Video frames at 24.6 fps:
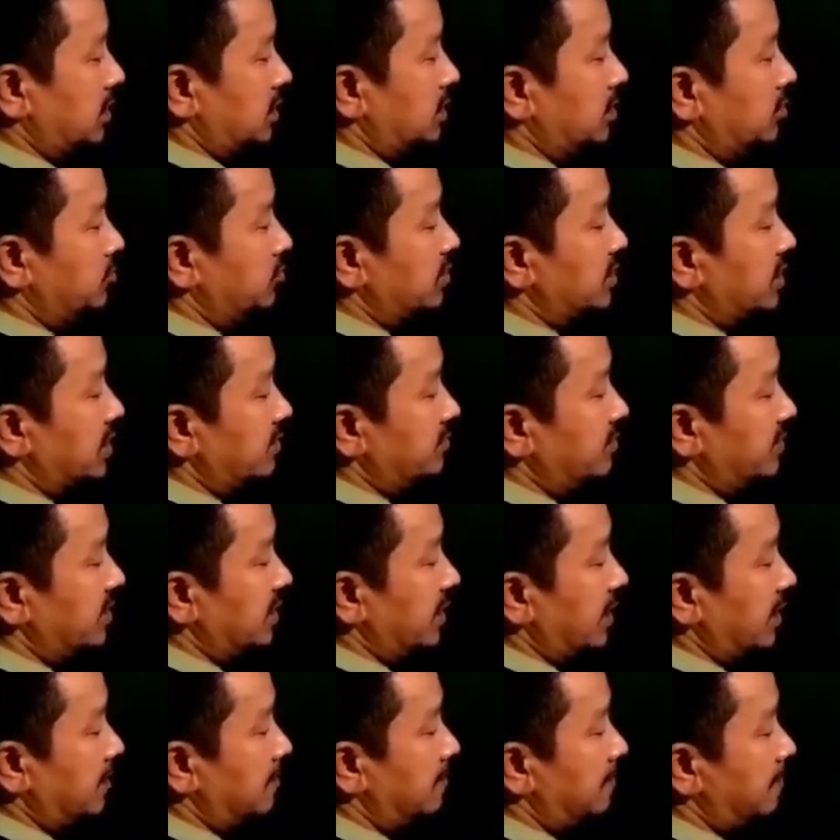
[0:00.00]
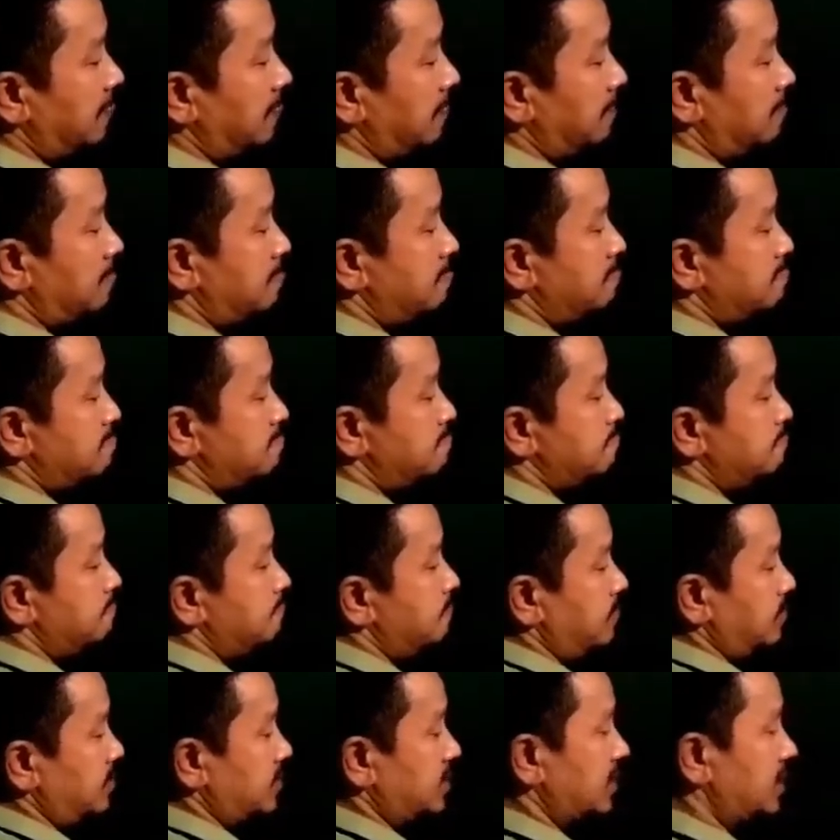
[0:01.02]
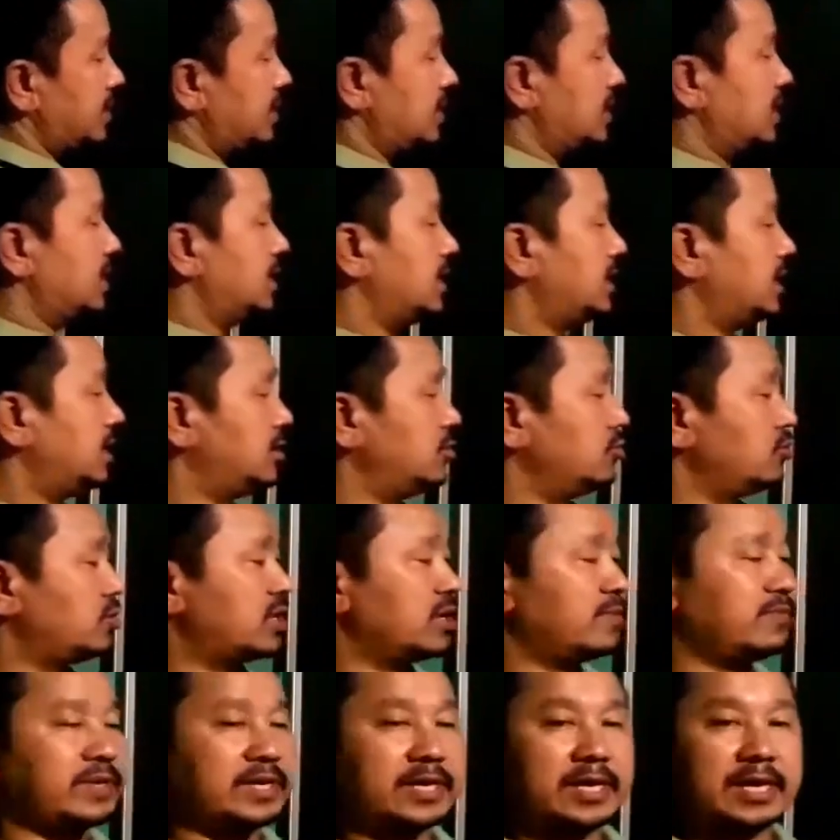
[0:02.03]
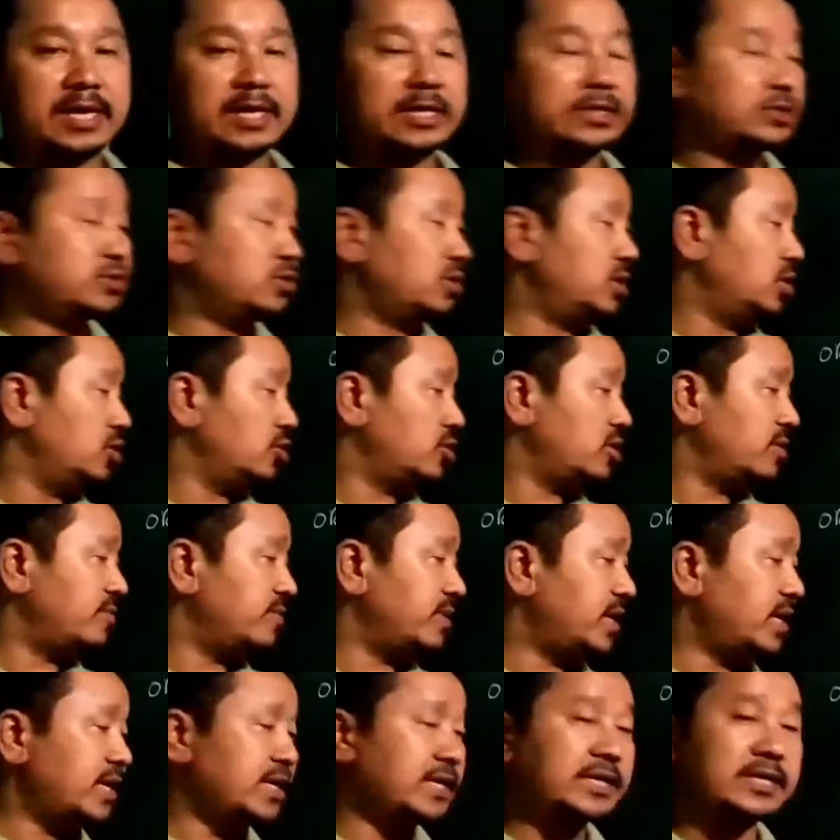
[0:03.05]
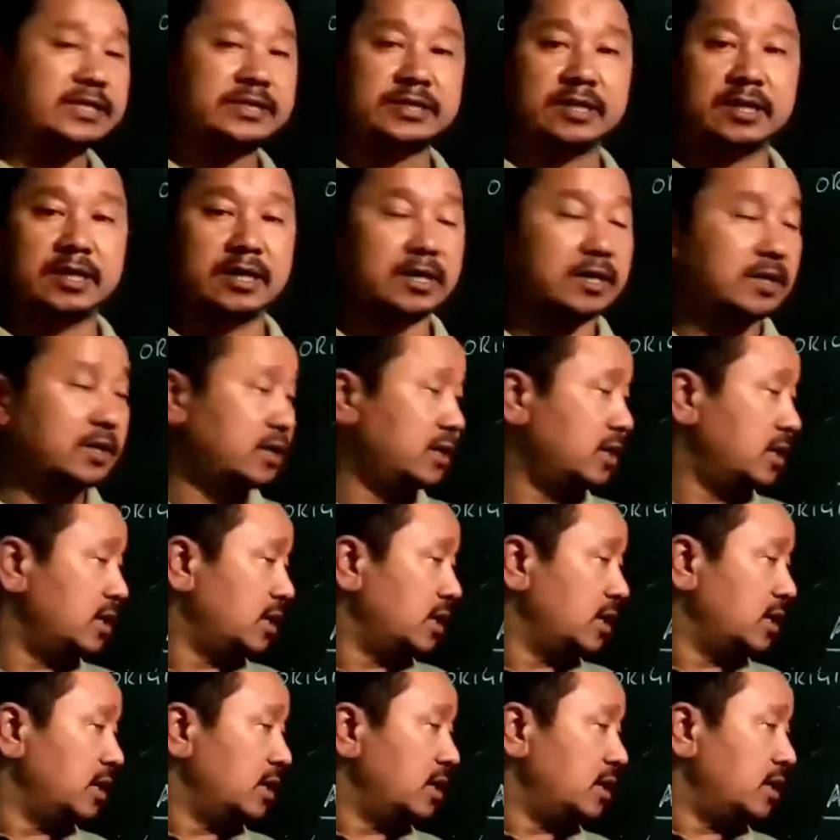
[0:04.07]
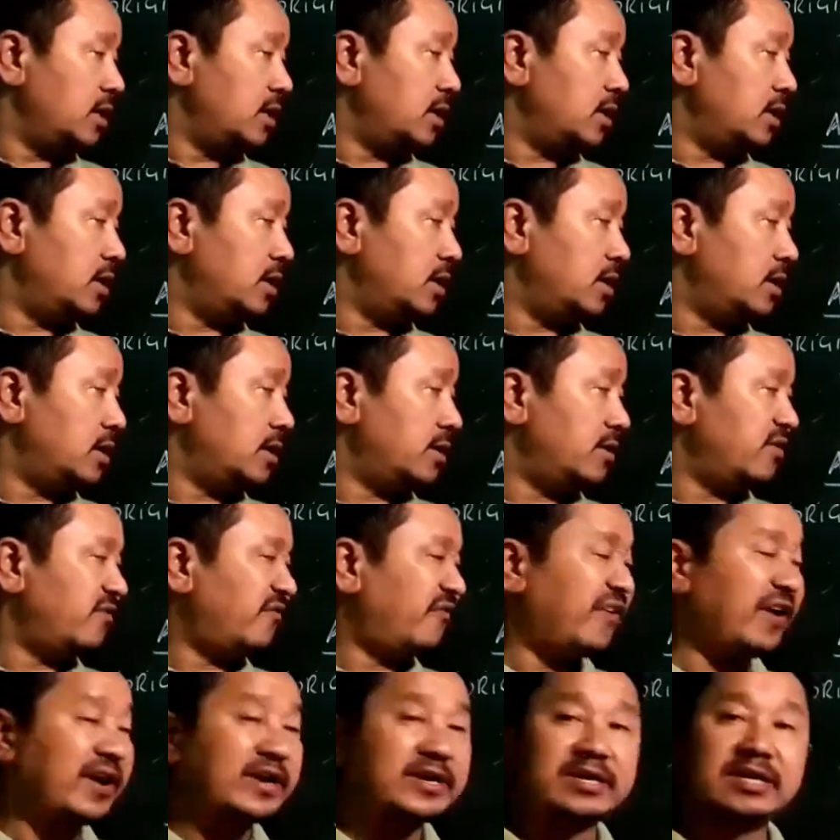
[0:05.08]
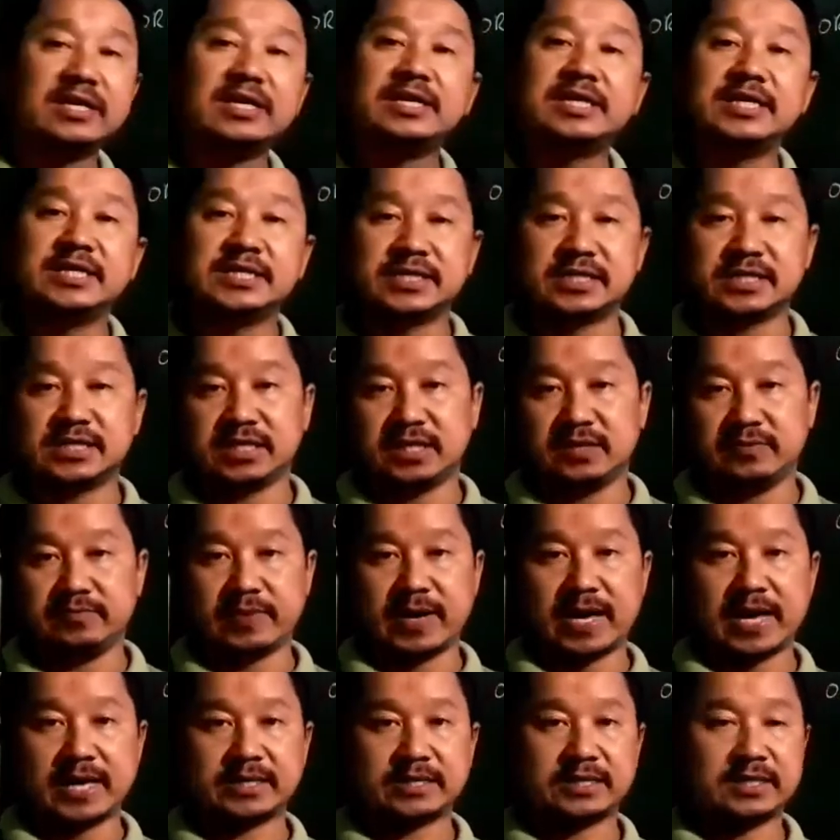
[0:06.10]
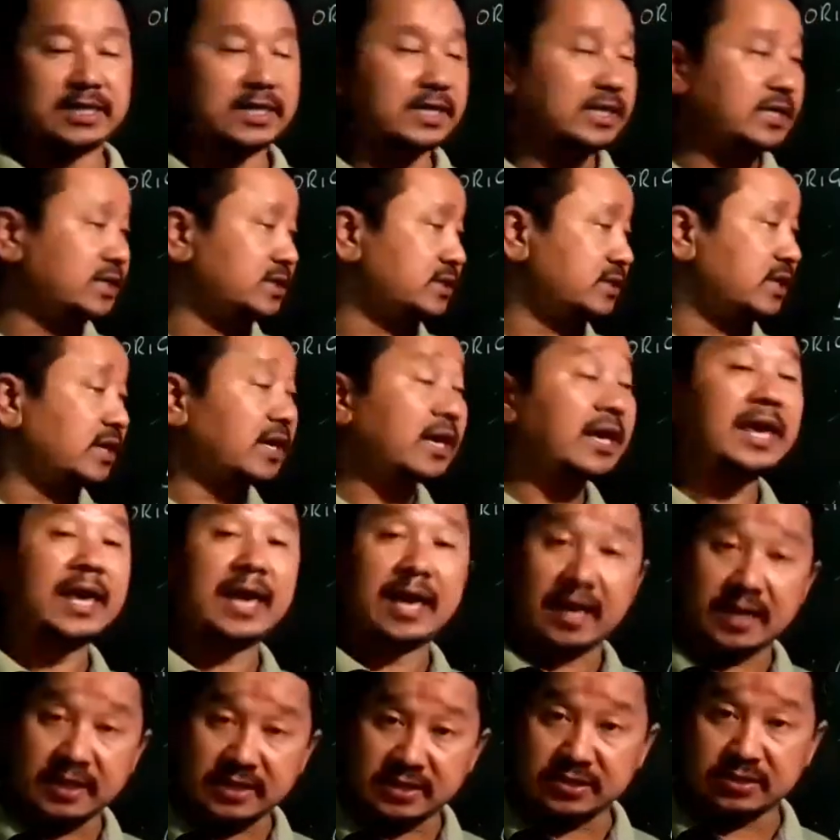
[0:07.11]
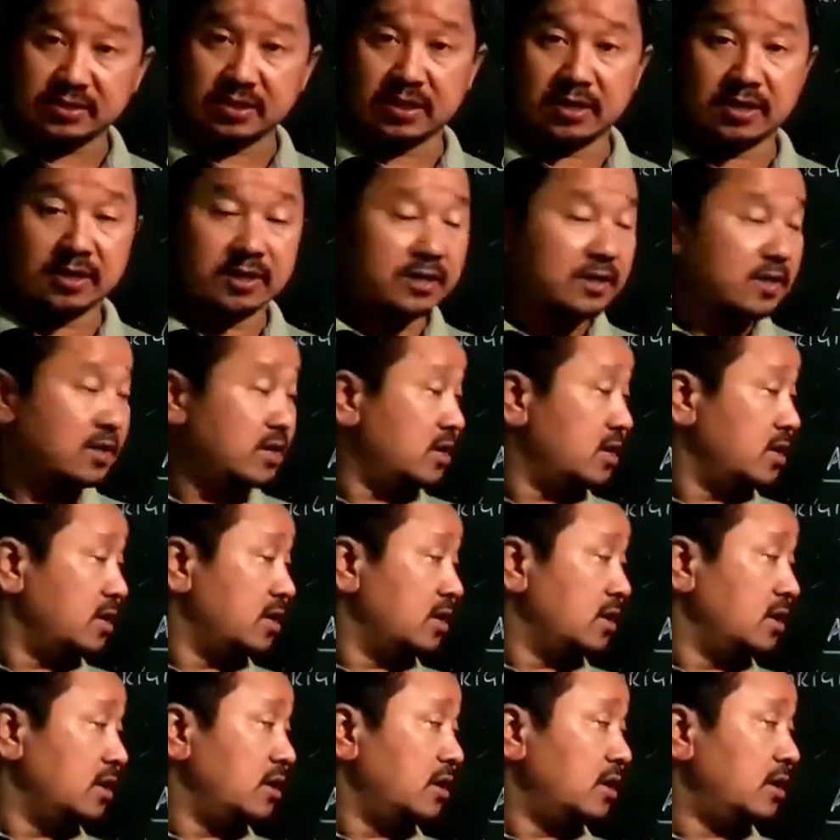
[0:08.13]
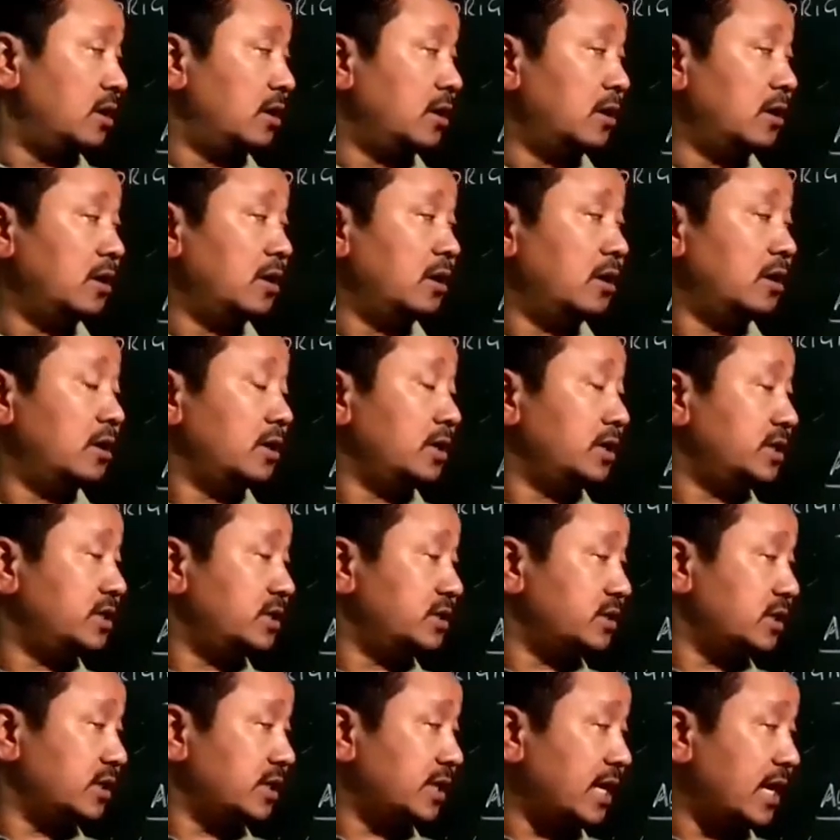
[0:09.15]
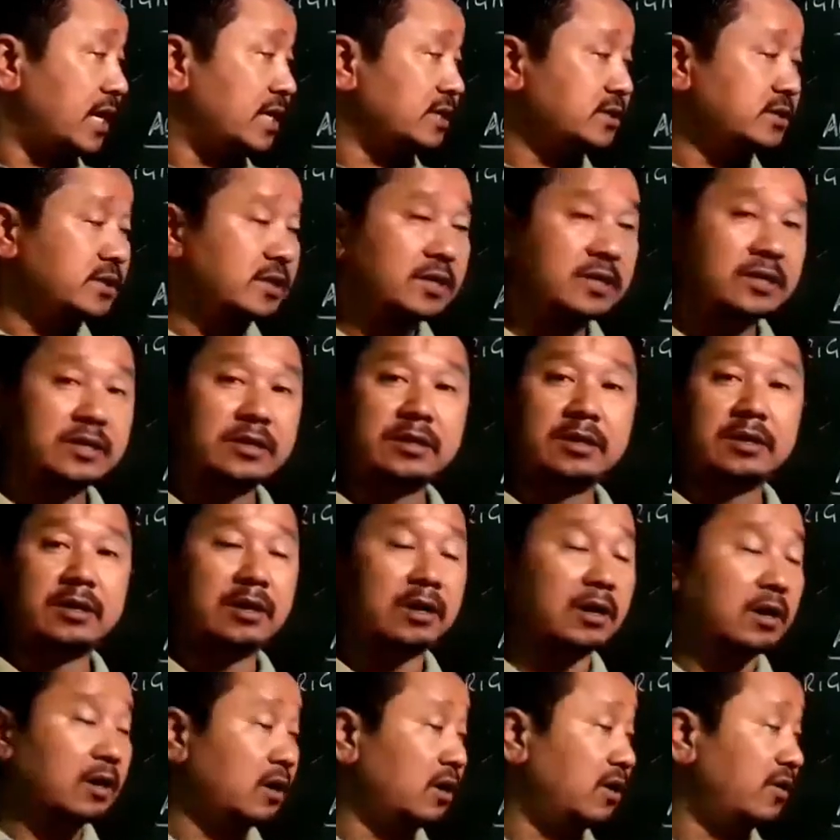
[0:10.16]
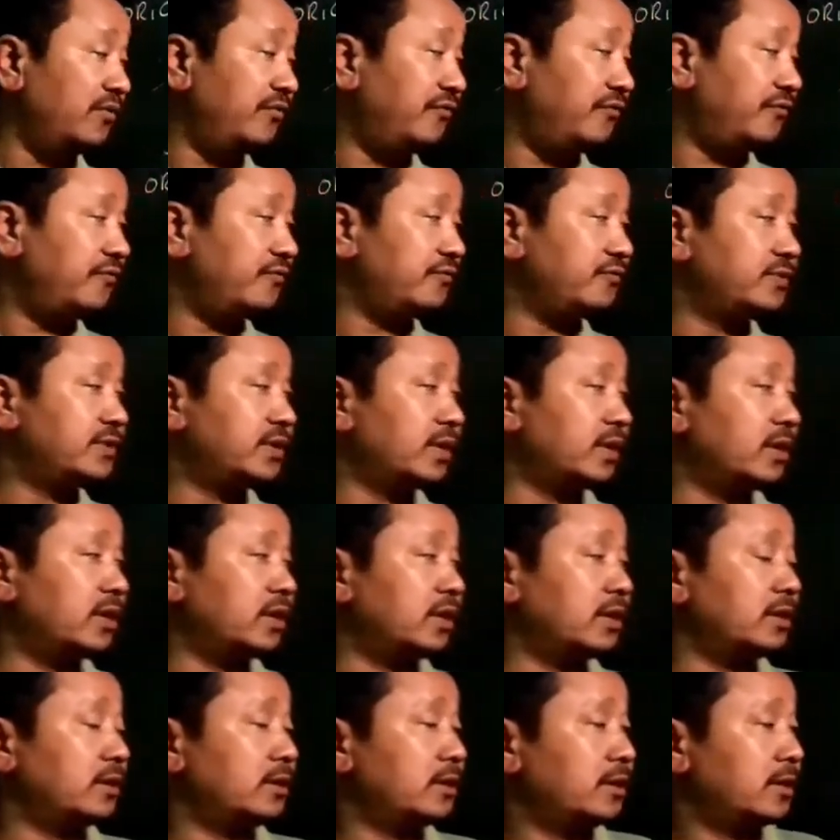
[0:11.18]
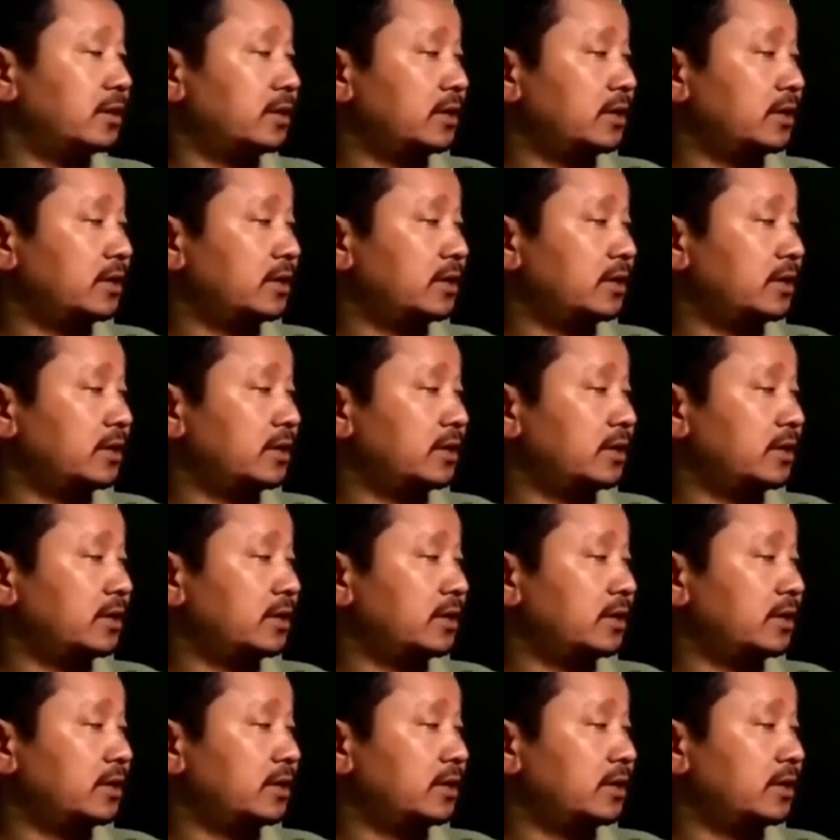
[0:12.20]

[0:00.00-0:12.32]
leukemia. Okay, leukemia. So leukemia is a fatal disease. In fact, it is a cancer. It is a cancer of the